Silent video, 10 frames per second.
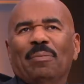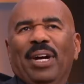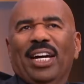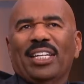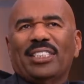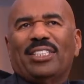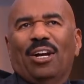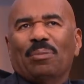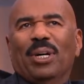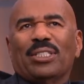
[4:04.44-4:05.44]
right, man, let's
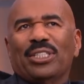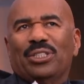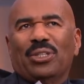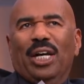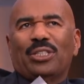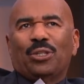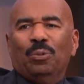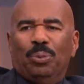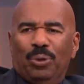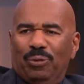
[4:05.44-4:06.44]
talk about this. You got two
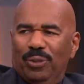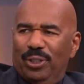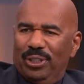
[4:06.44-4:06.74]
beautiful little